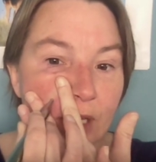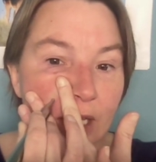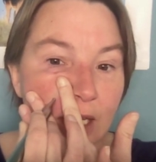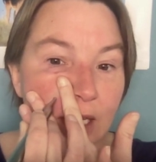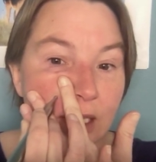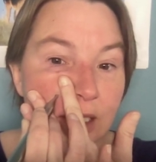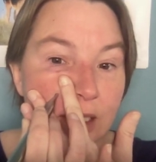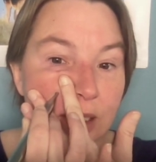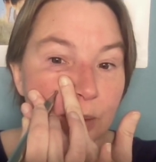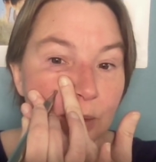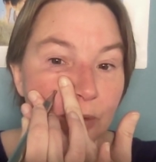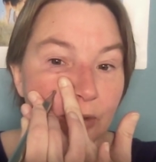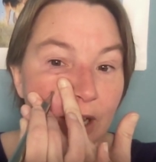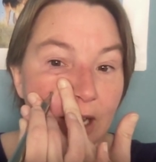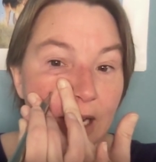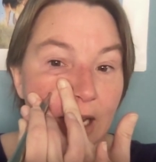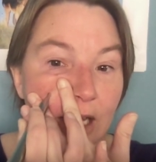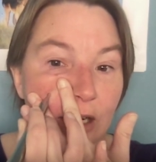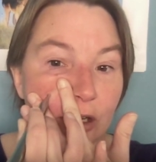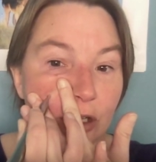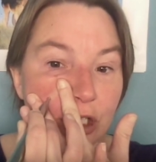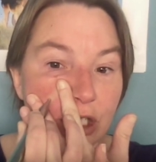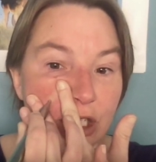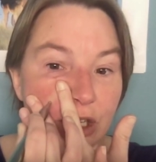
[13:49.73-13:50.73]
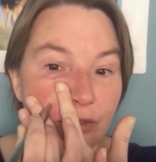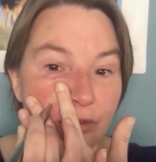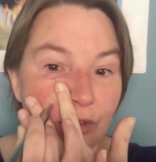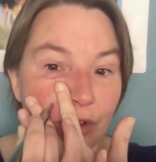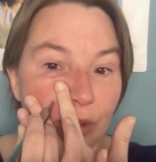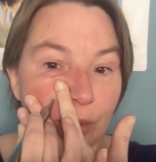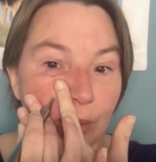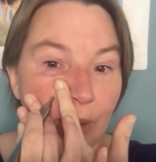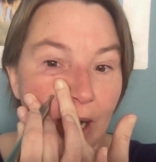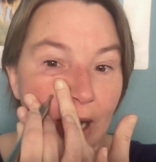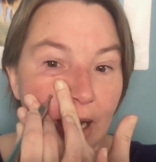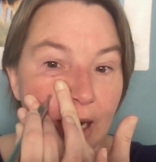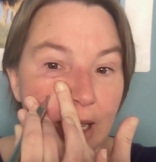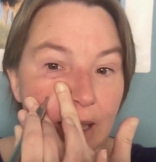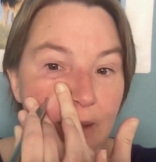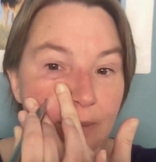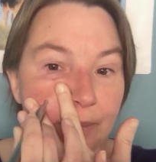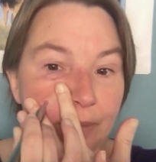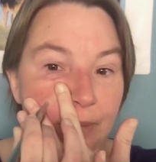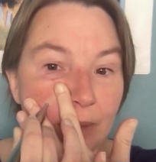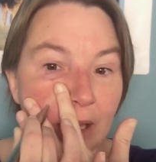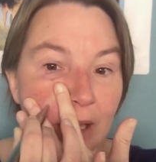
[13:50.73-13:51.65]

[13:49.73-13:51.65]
is to provide energy for the body.